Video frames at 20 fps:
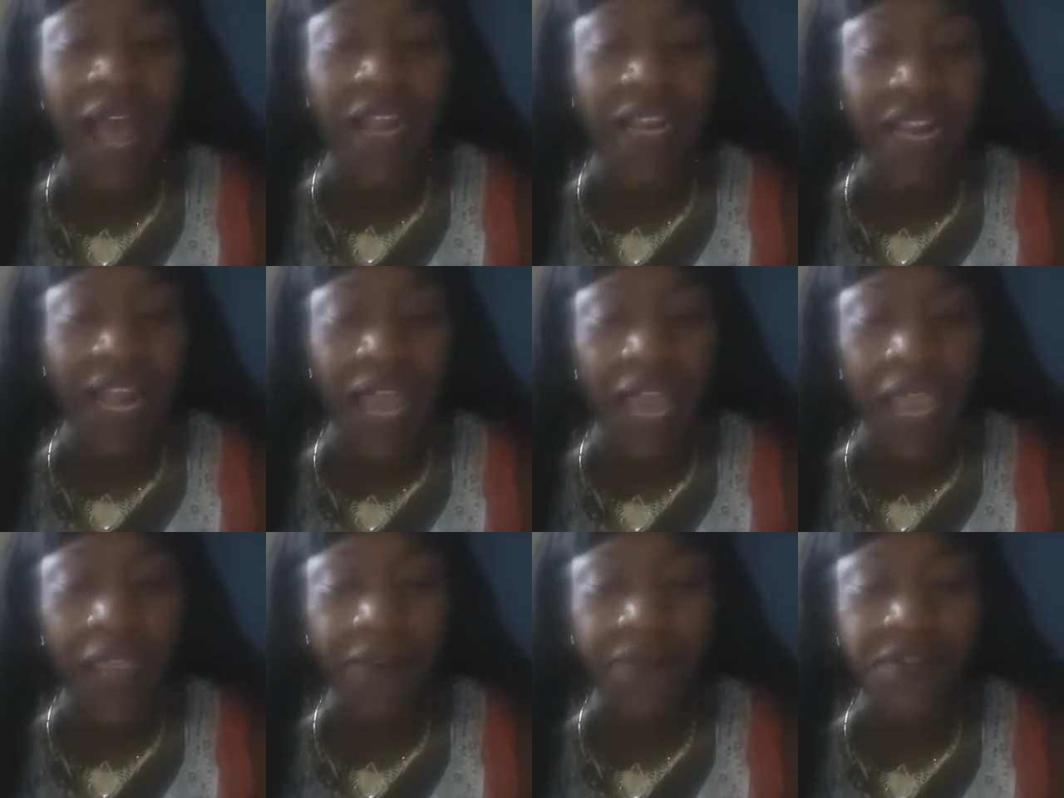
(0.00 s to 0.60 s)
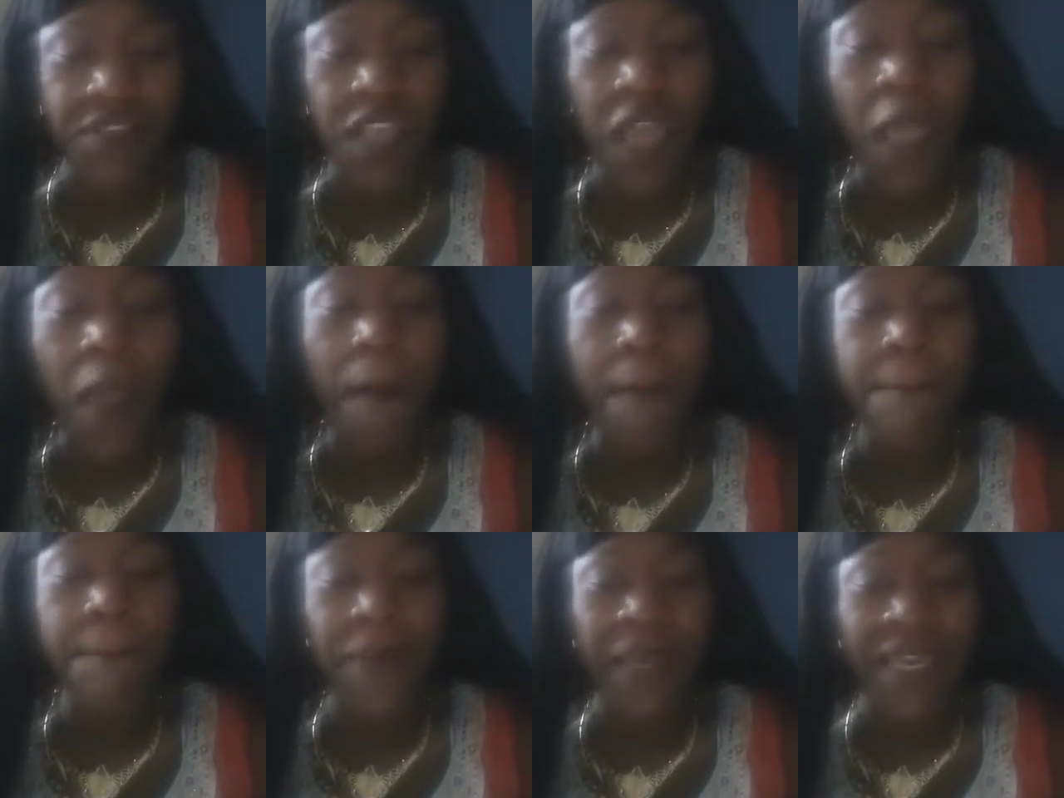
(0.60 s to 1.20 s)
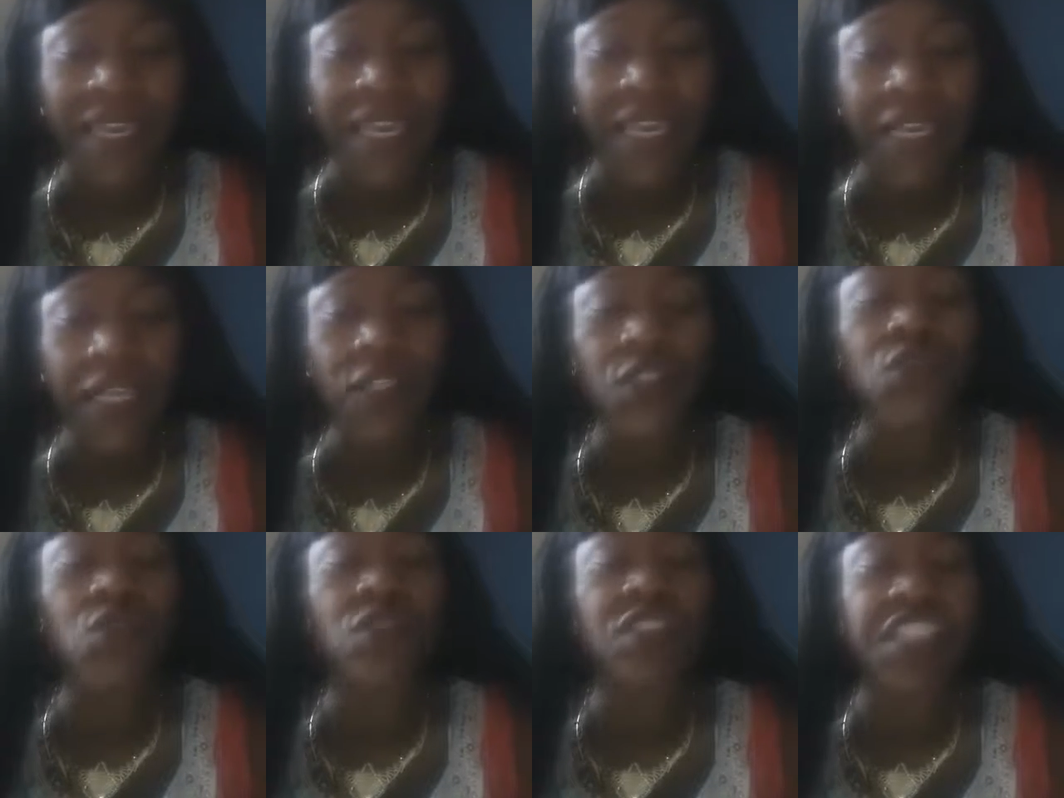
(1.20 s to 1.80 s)
our lives.
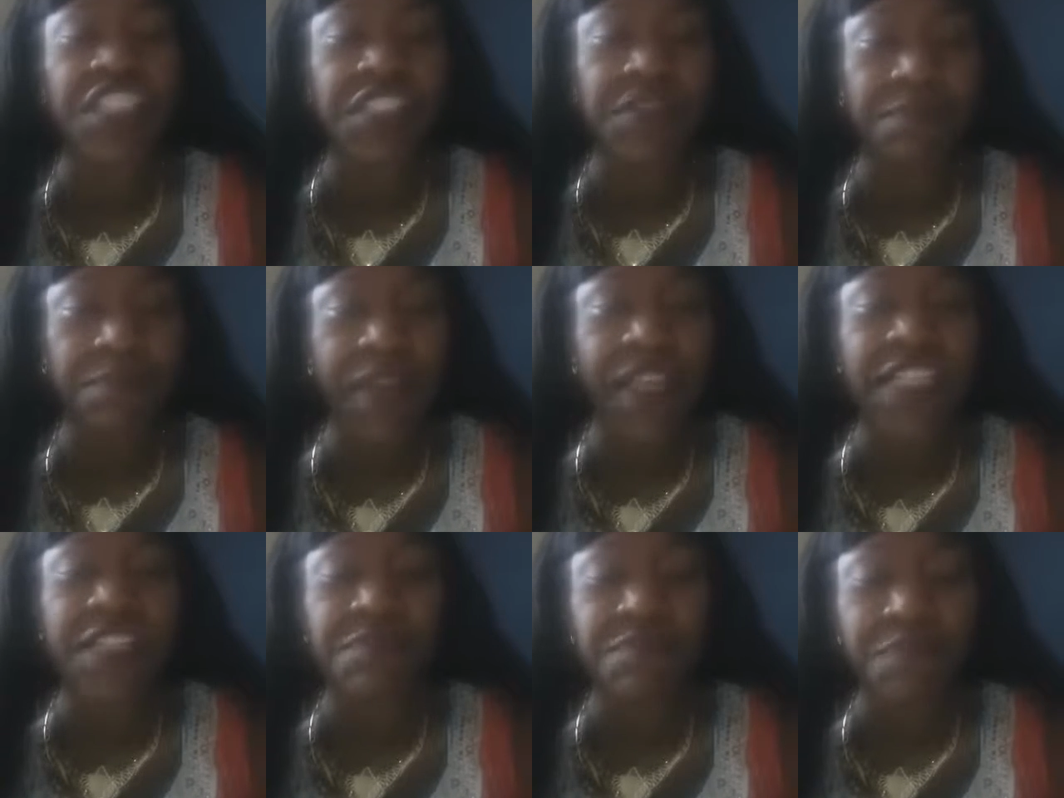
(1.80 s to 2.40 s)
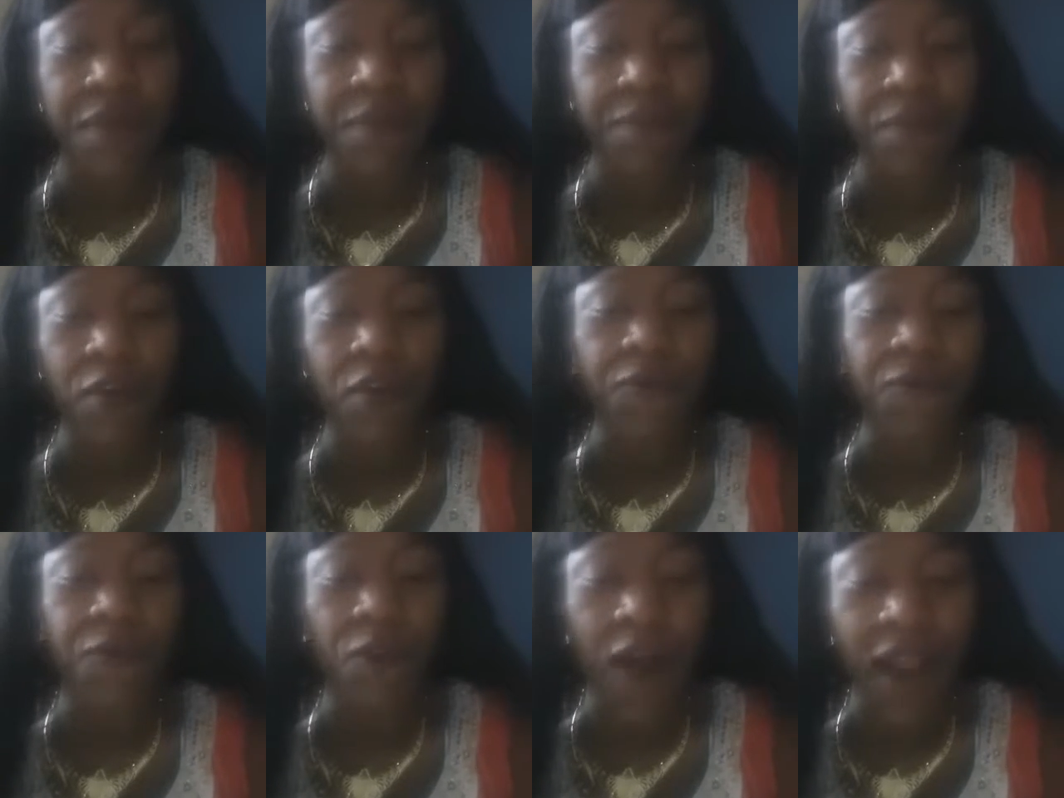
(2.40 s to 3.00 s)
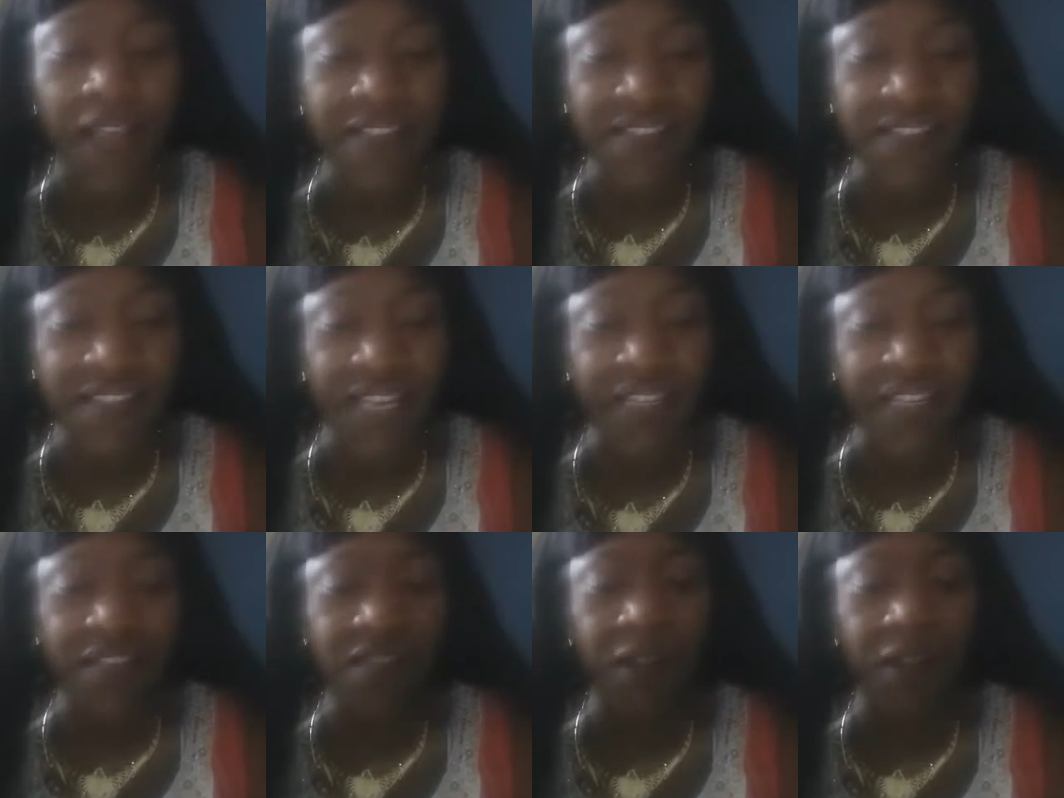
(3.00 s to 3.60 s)
Begin to displace people for our
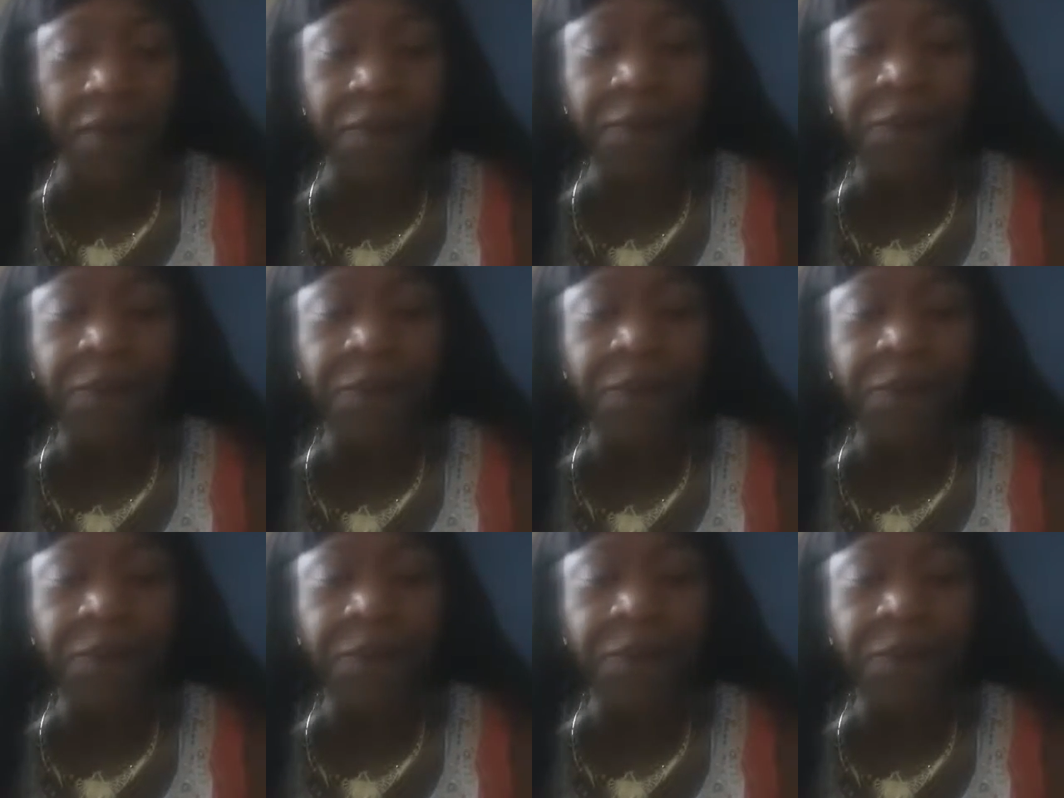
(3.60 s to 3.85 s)
sakes.